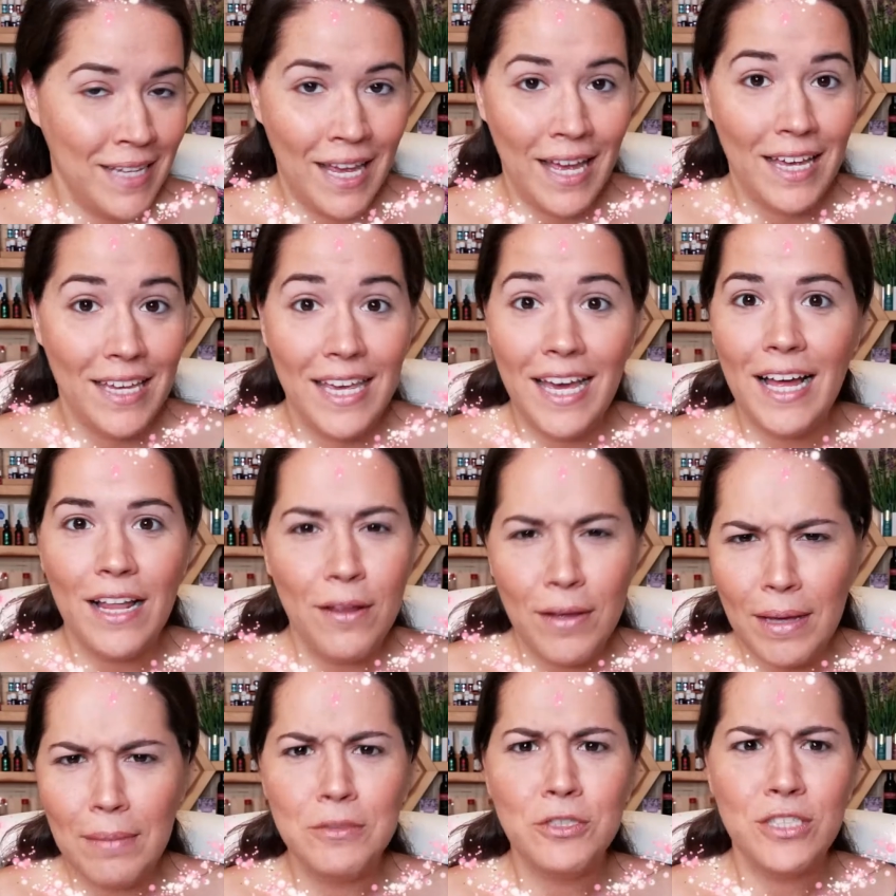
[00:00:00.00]
Yeah,
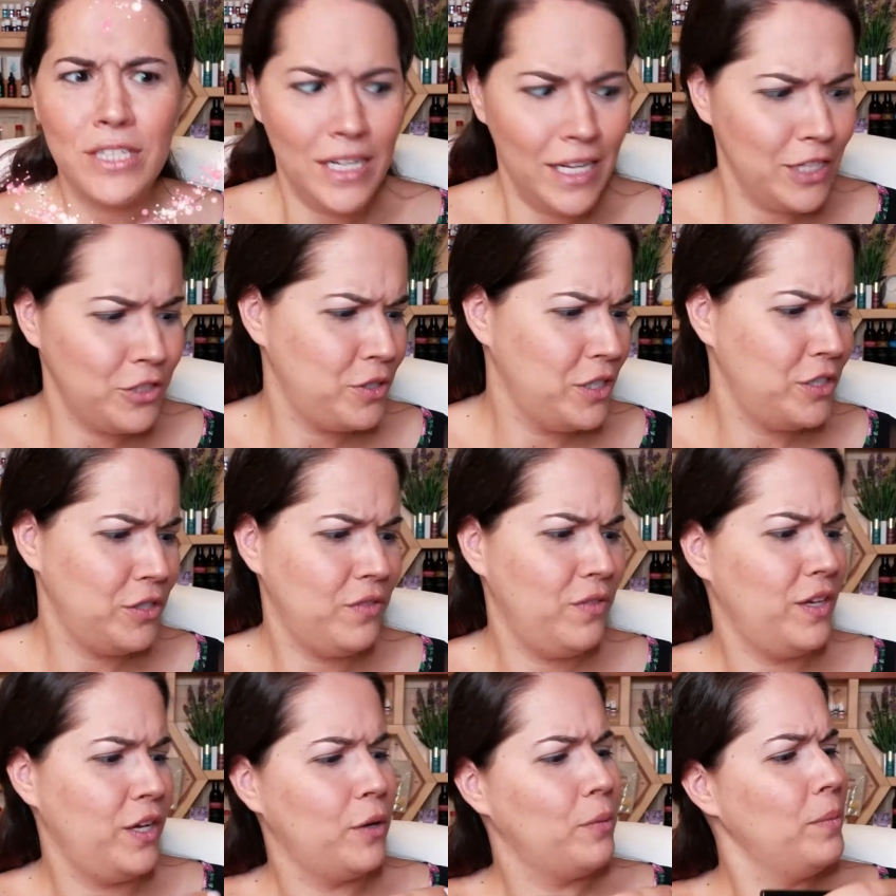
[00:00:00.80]
okay, I'm just going to get straight to the
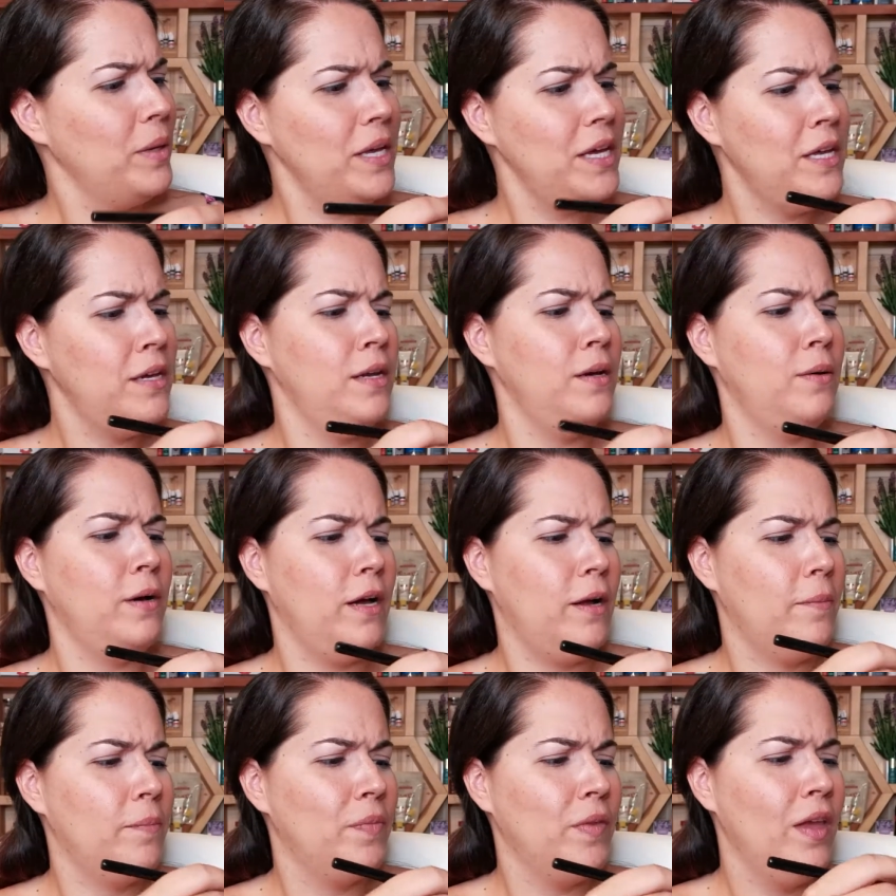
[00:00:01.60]
video. Anyway,
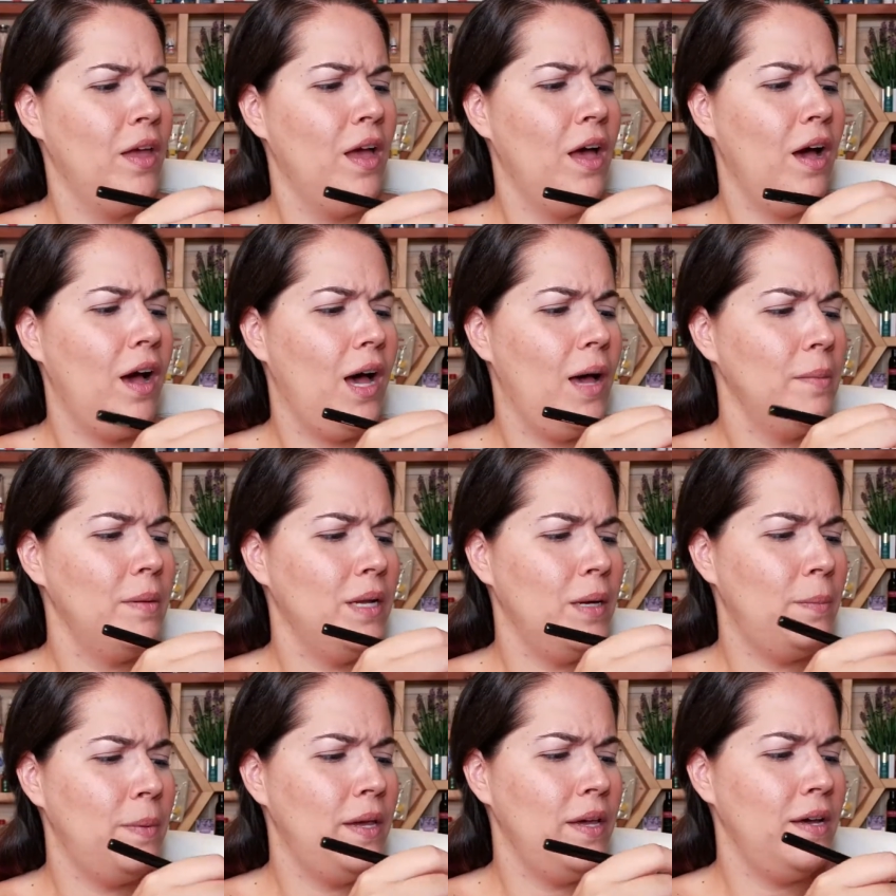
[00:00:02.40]
I'm
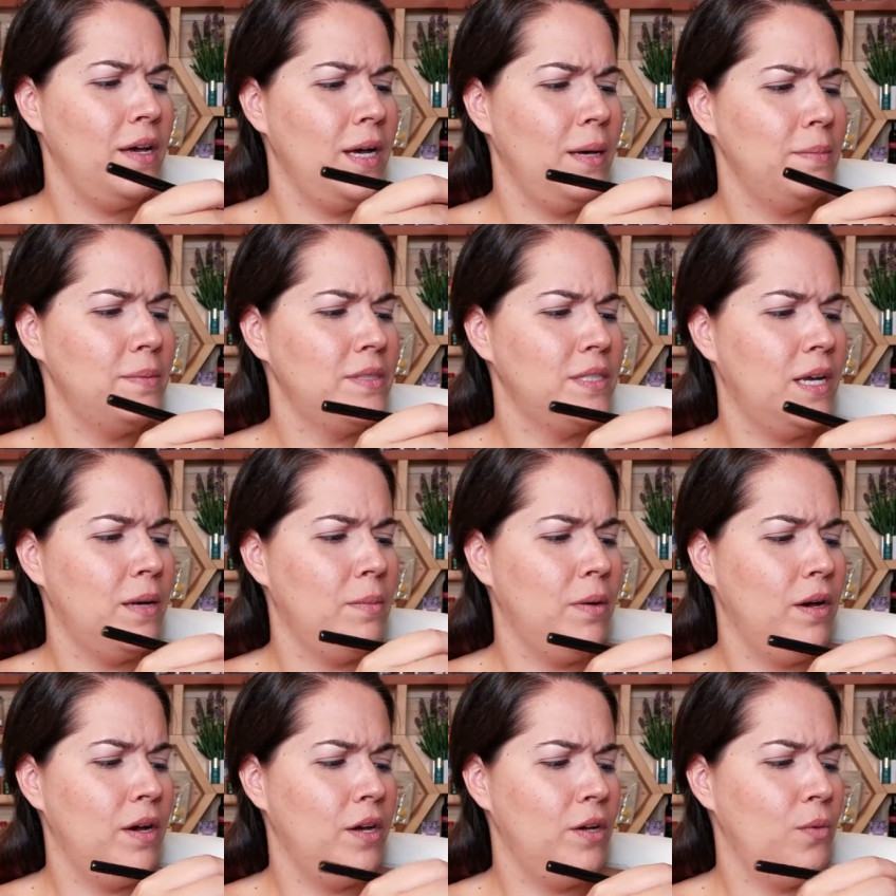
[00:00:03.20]
going to pick up some
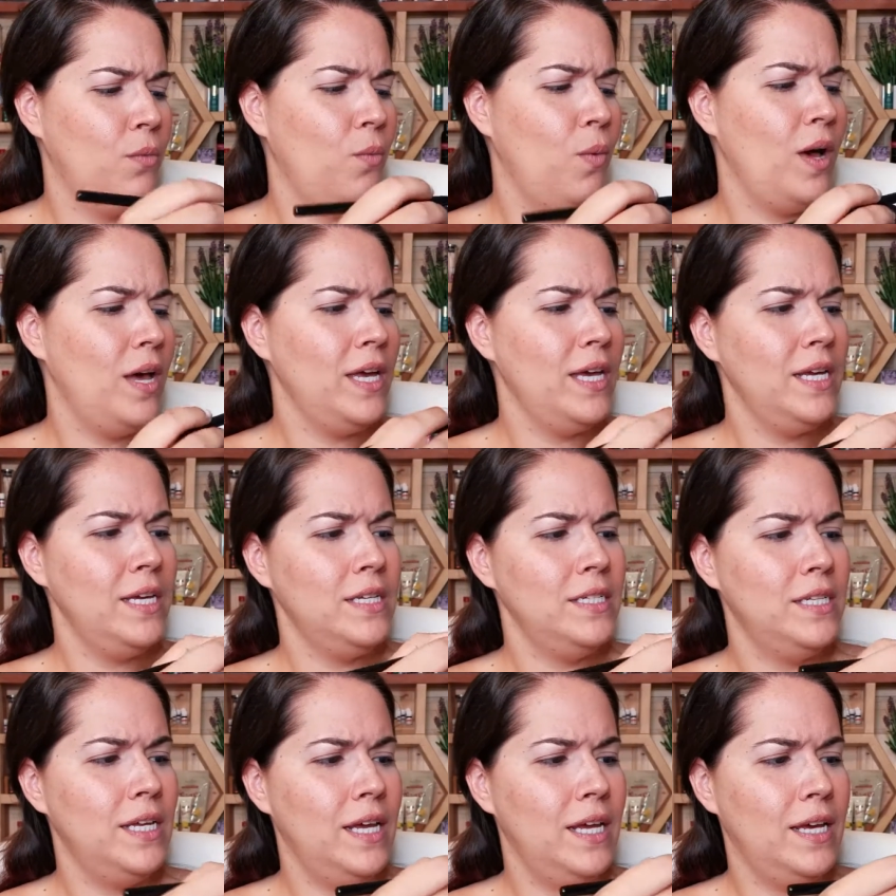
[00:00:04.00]

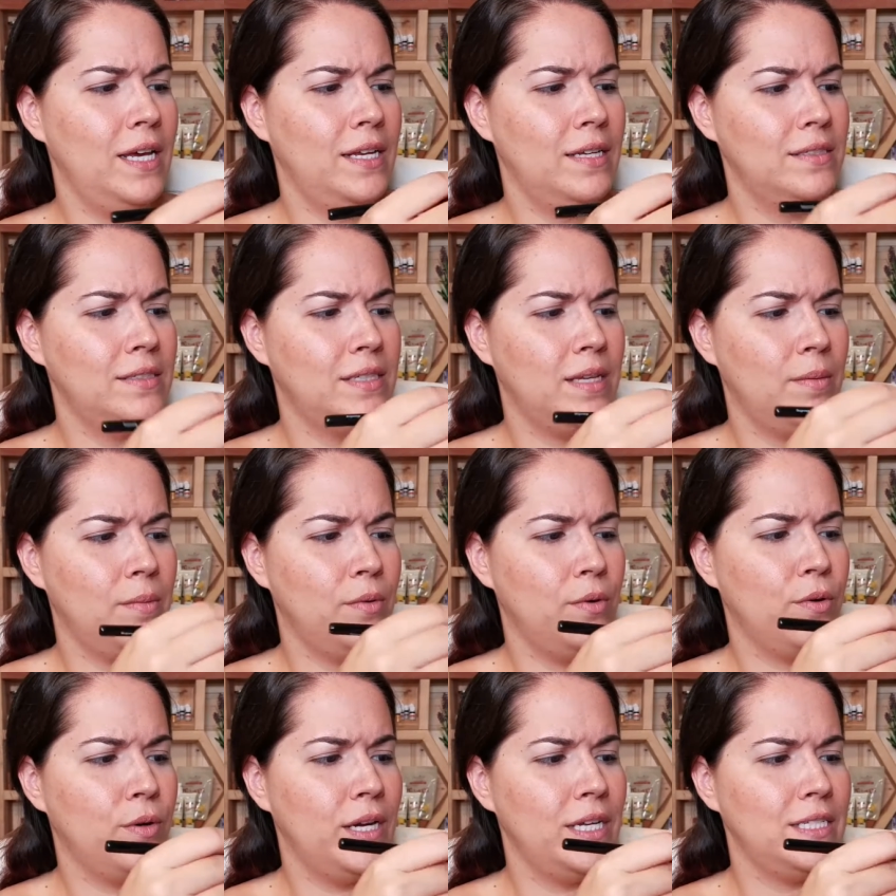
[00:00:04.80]
Unwind and some
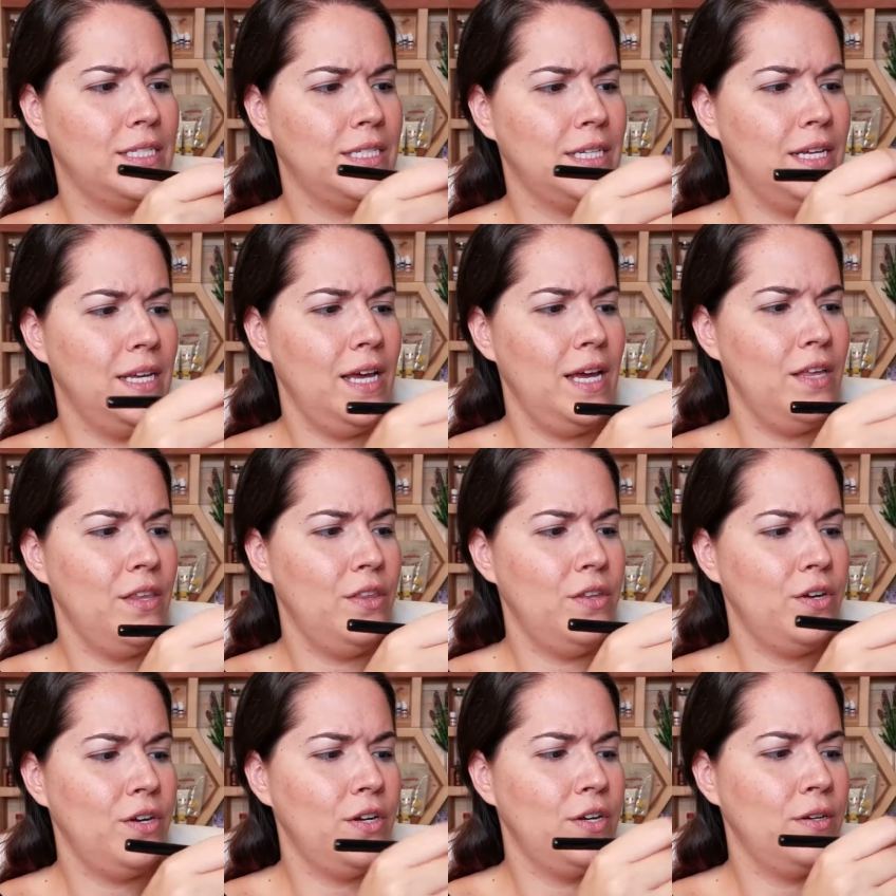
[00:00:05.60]
Grace
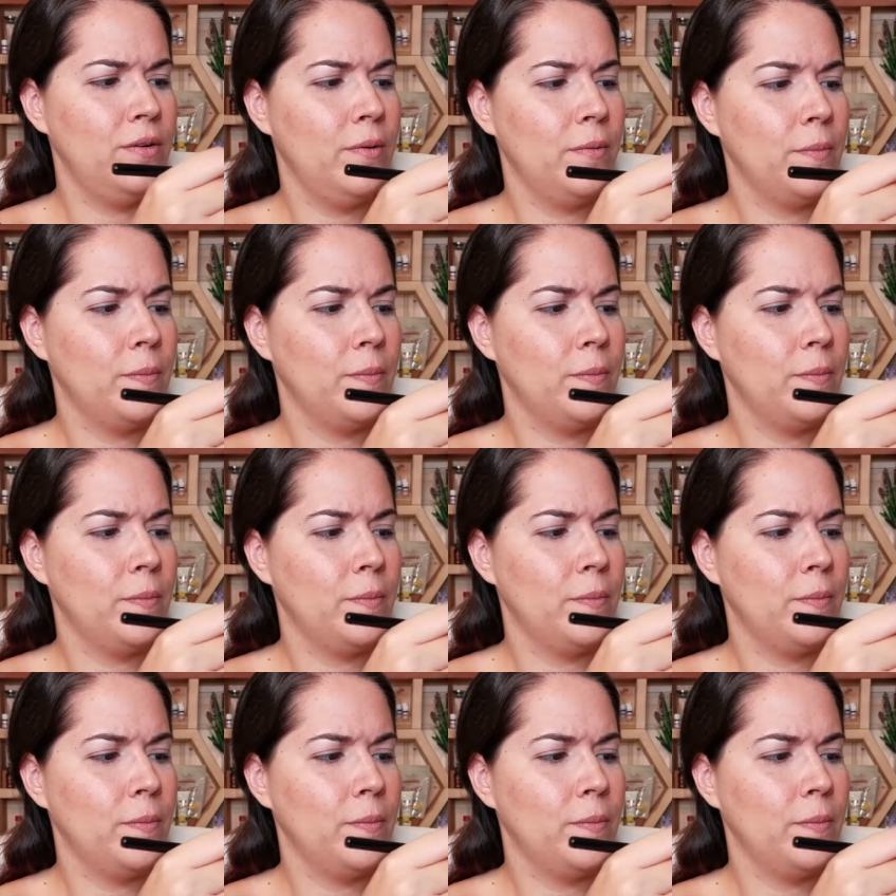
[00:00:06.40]
together.